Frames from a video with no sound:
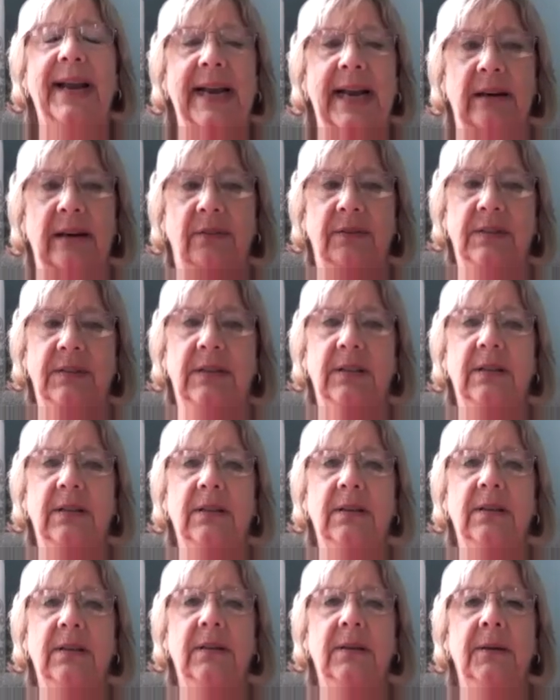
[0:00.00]
ifs,
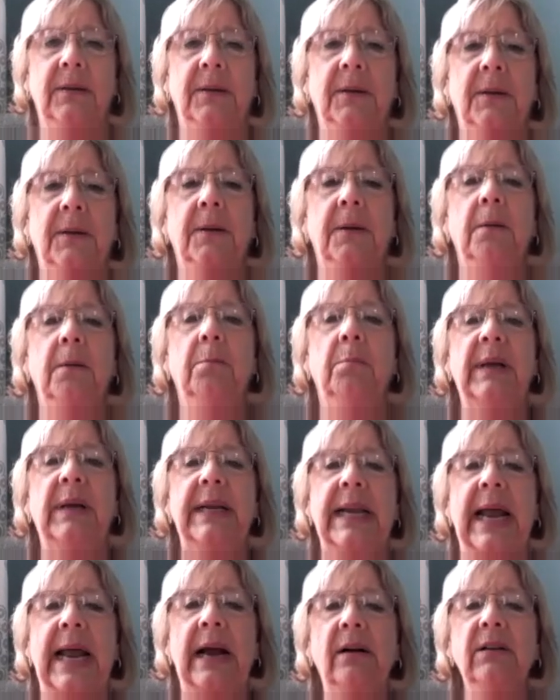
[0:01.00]

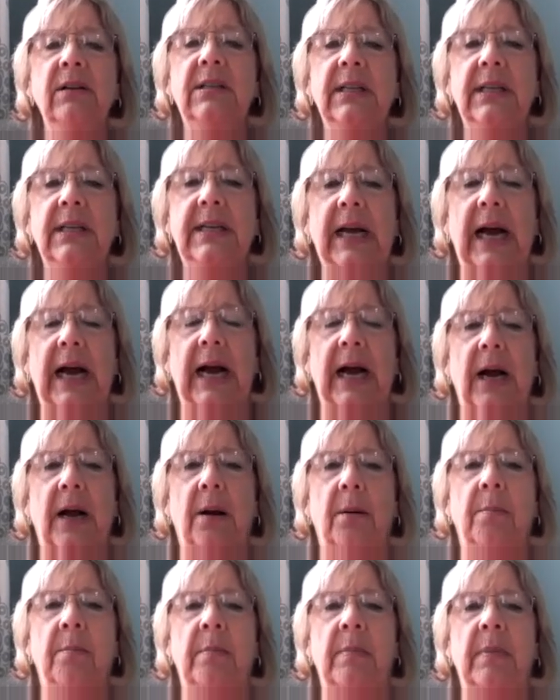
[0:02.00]
but now's the
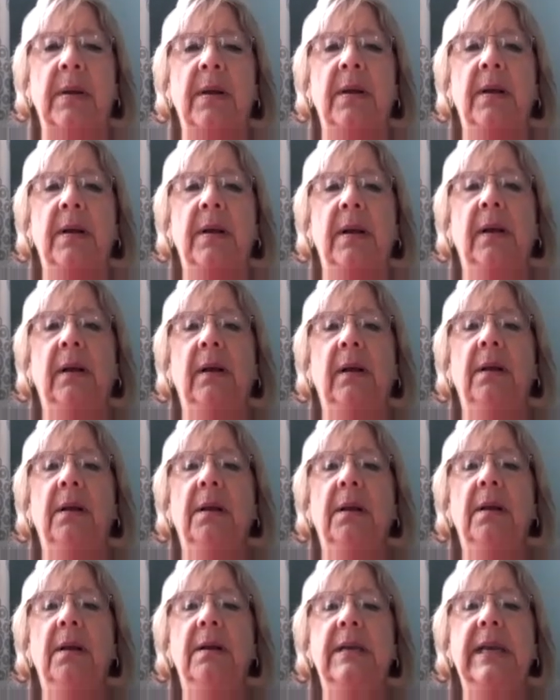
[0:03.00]
time
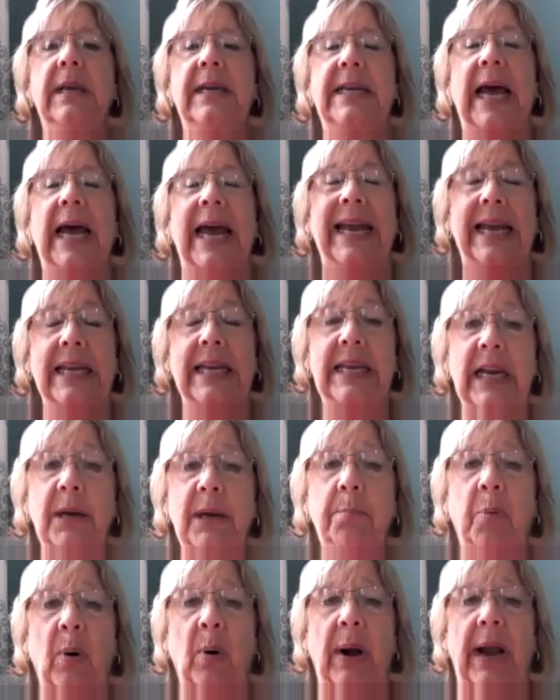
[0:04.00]
to take a
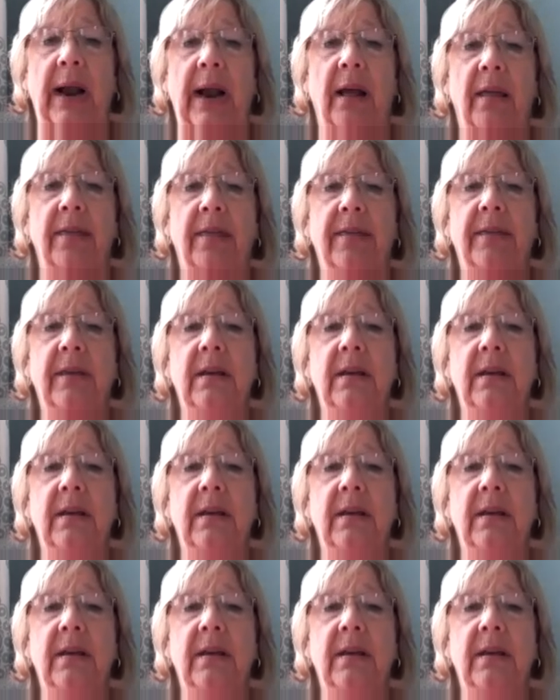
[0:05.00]
deep breath,